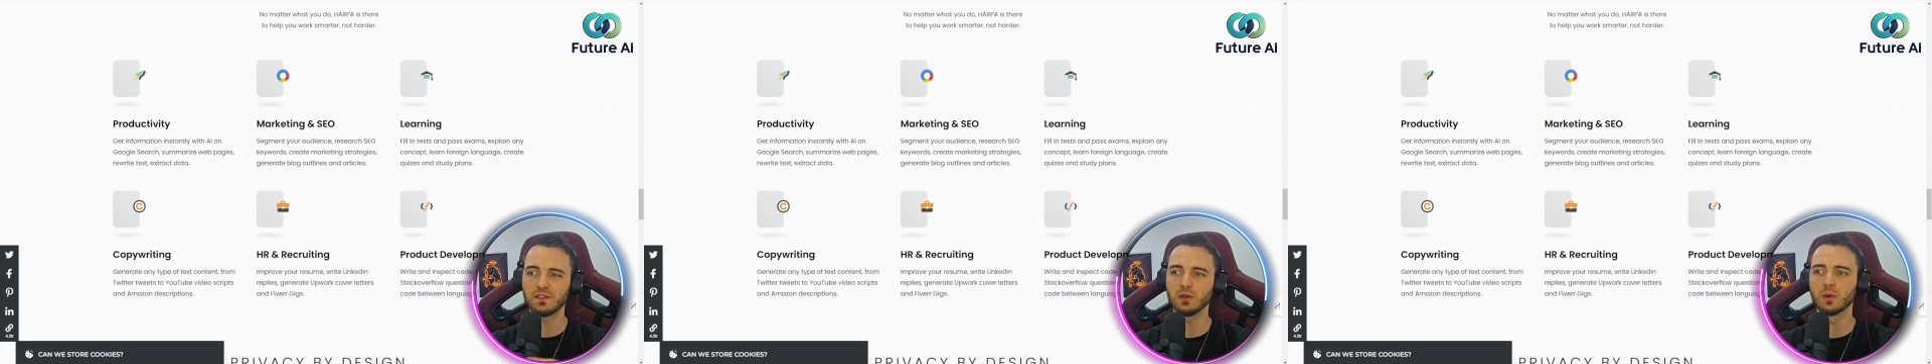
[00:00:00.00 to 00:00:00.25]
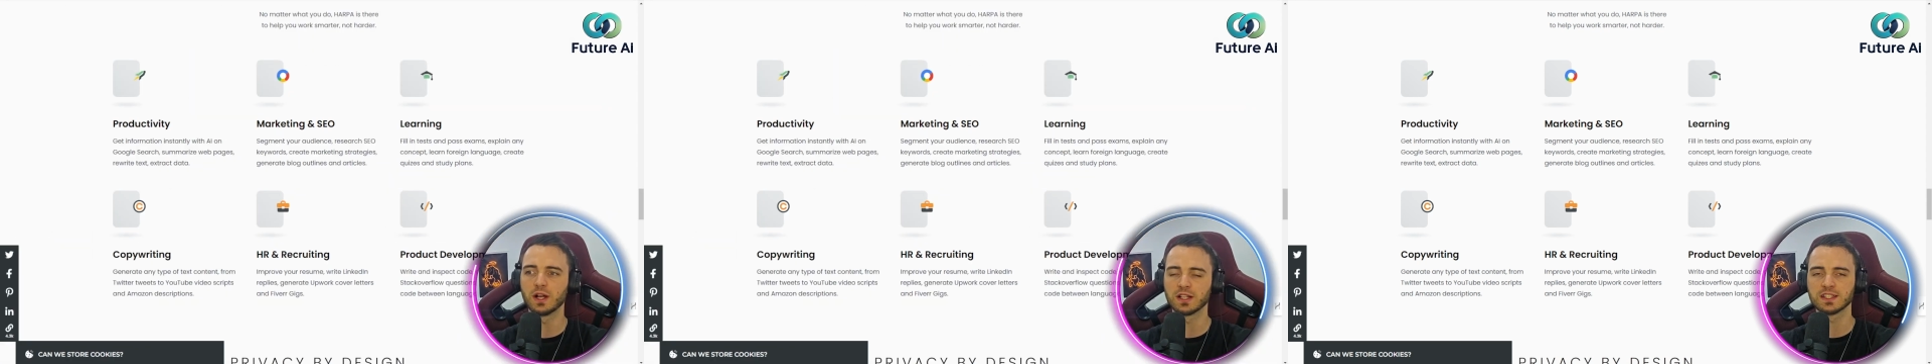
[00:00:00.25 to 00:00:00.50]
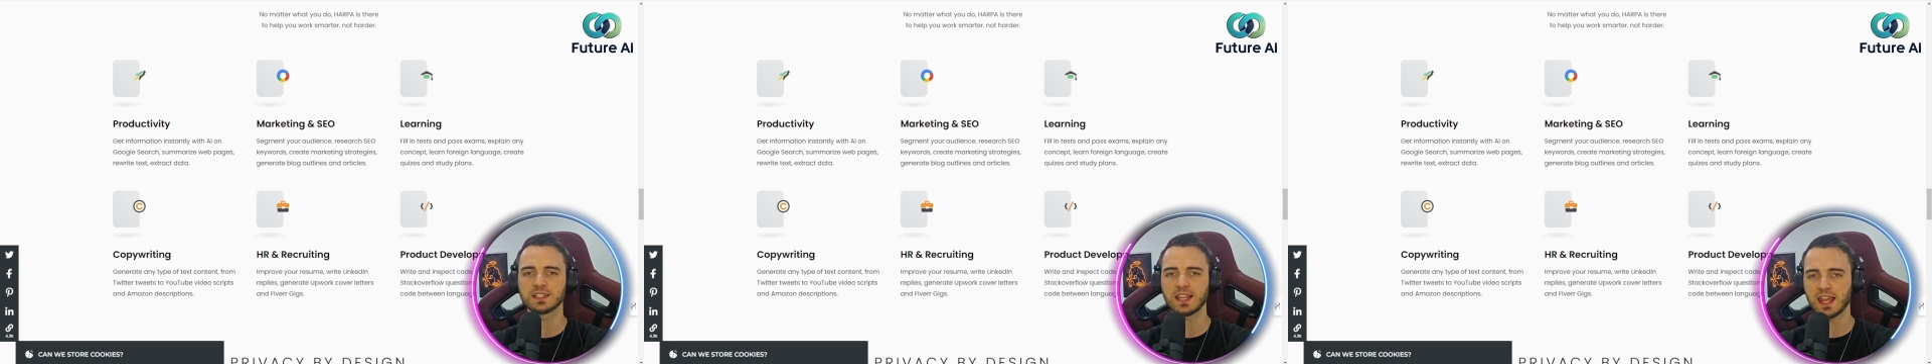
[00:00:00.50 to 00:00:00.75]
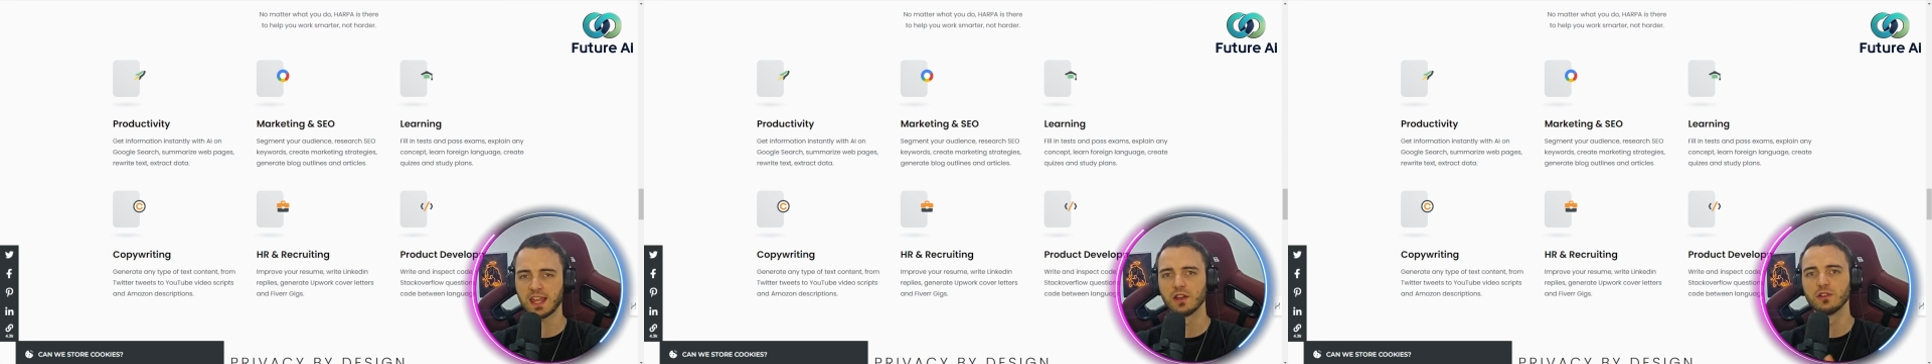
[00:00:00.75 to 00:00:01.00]
if you were to
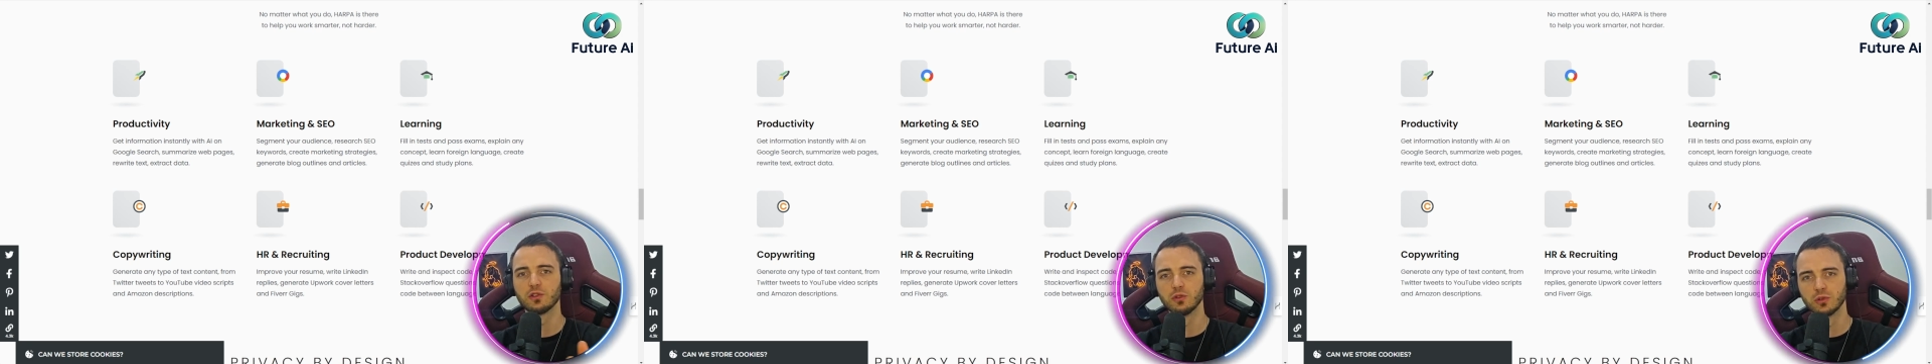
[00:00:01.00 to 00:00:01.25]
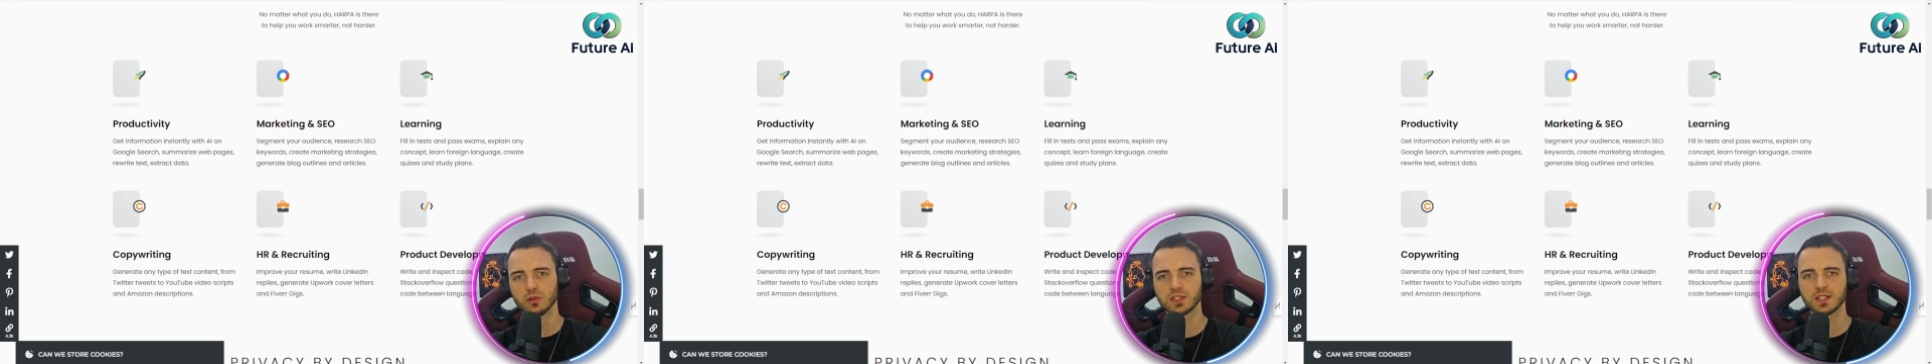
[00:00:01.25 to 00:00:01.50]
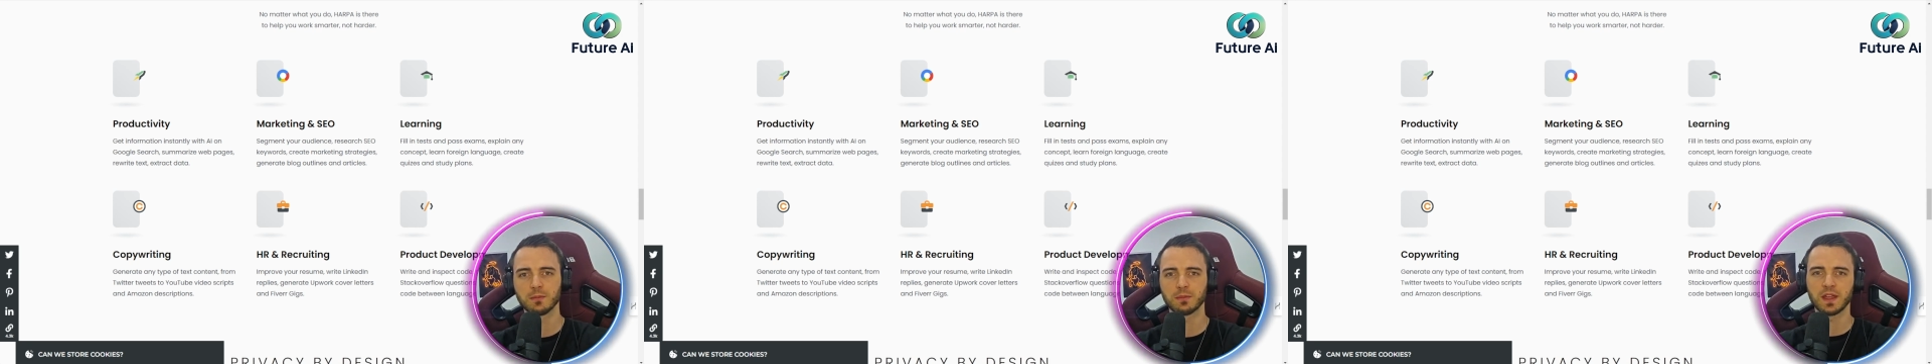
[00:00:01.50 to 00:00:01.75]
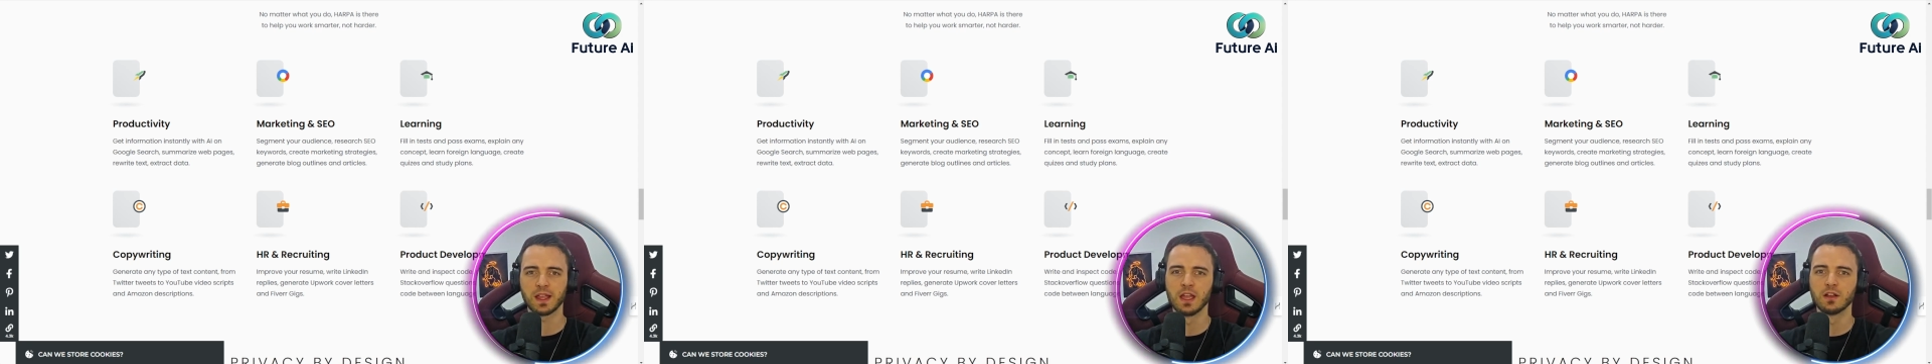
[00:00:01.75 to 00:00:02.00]
say Google
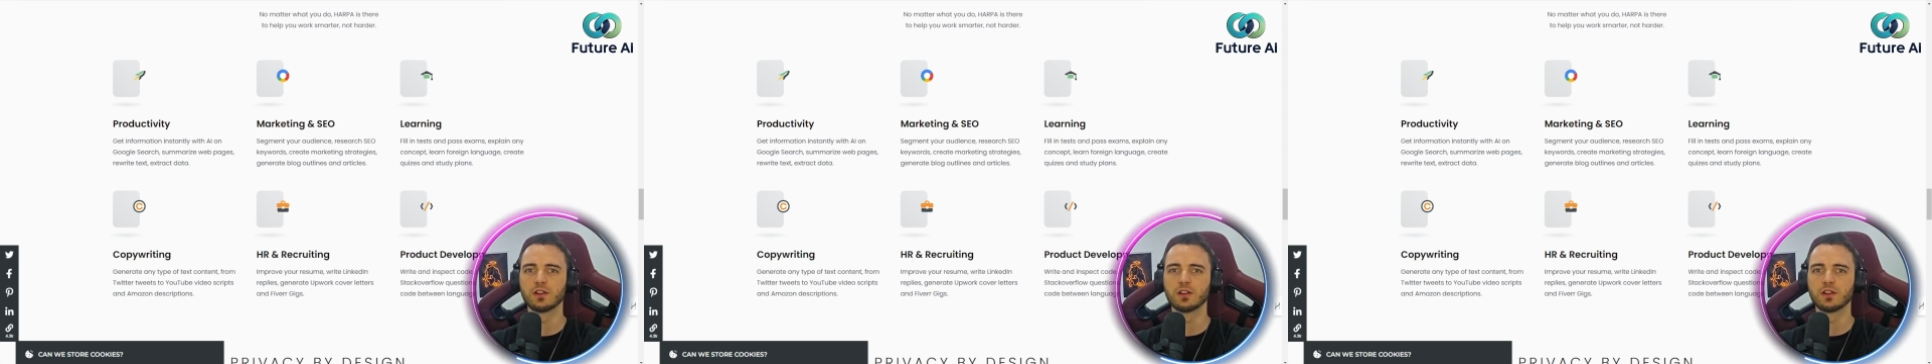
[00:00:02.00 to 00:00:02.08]
something,